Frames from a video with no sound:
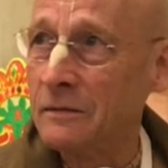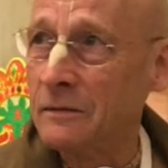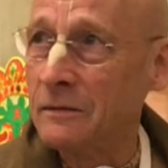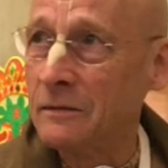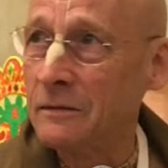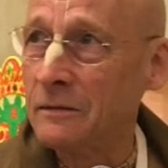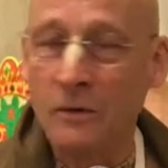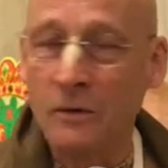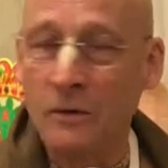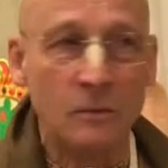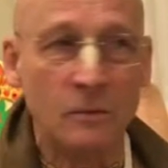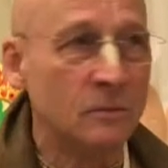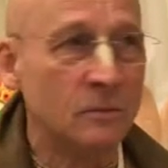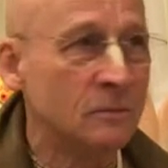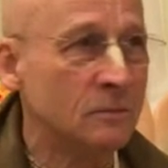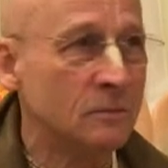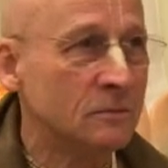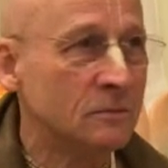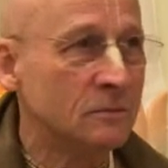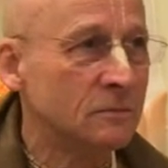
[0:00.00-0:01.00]
Well, at
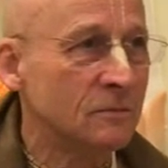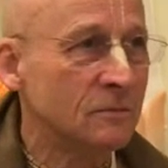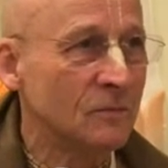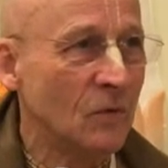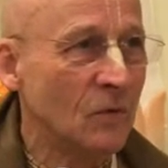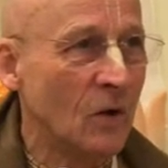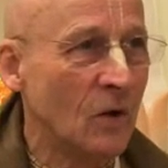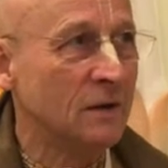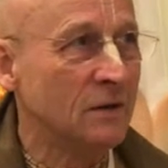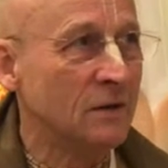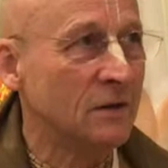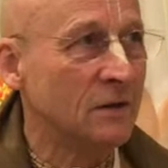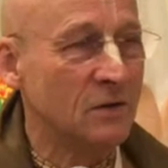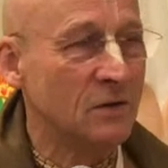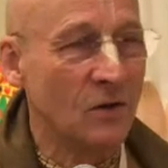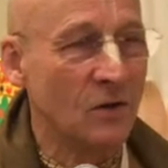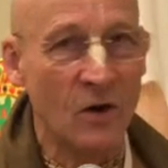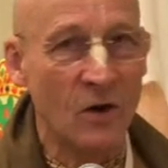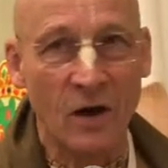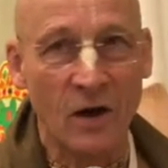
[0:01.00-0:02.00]
least high so I can
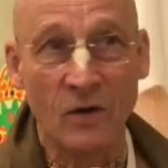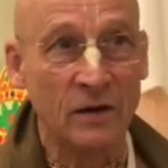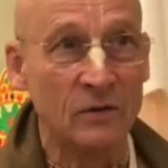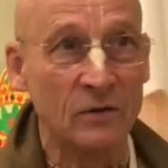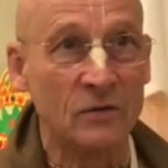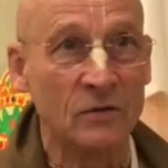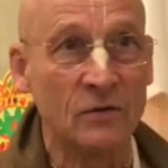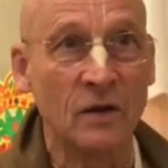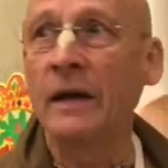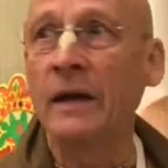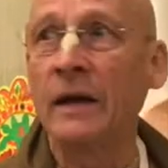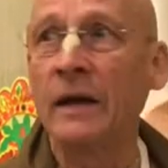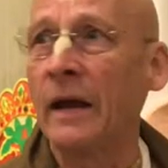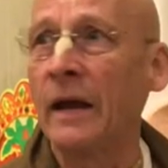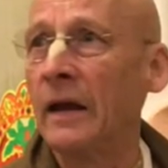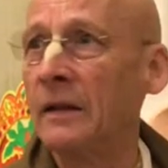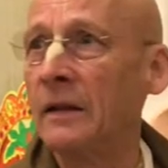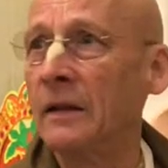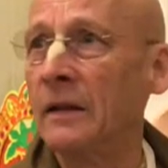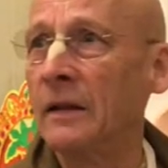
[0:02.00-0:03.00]
see. Okay, there's a few.
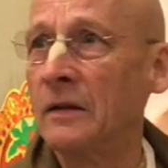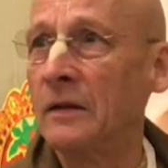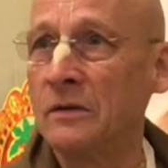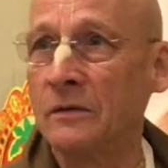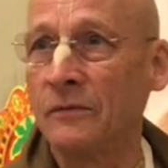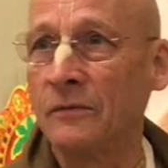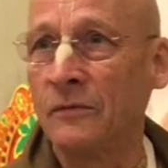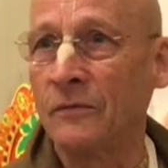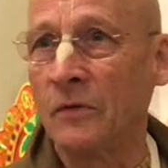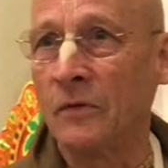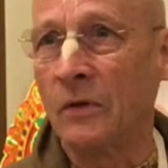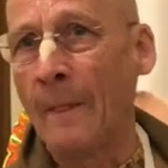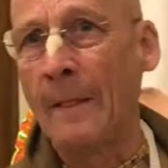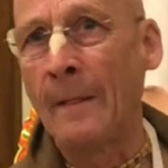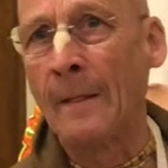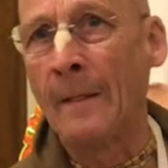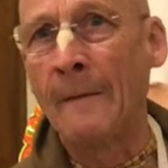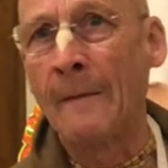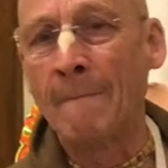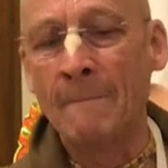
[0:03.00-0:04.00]

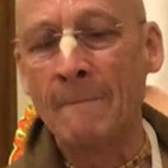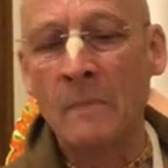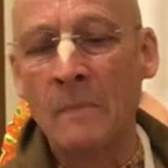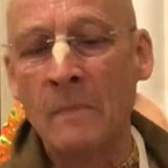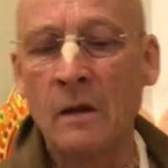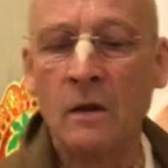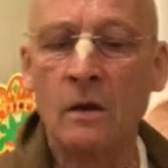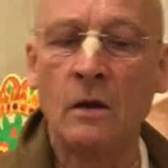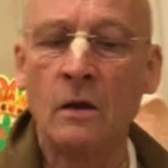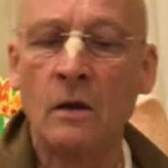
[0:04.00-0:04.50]
Rightio.